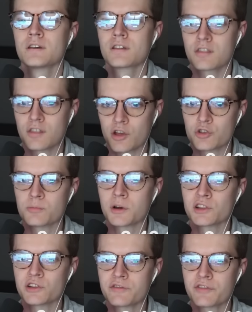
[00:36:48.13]
Thought you
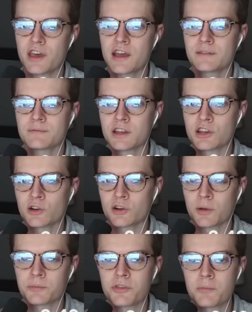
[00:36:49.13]
might live that, and here
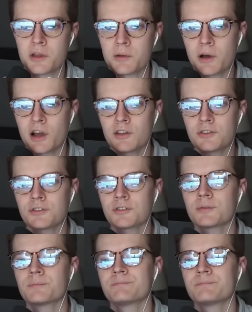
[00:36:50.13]
comes the minimize.